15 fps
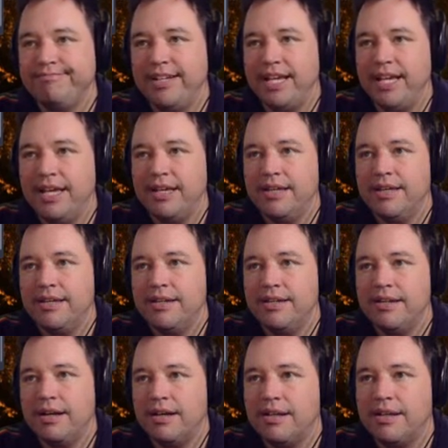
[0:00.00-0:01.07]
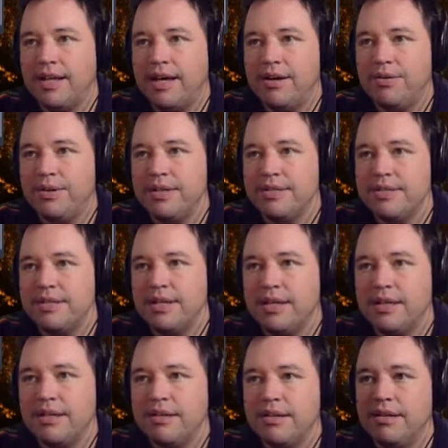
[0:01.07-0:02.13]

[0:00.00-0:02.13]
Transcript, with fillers: in a cloud instead.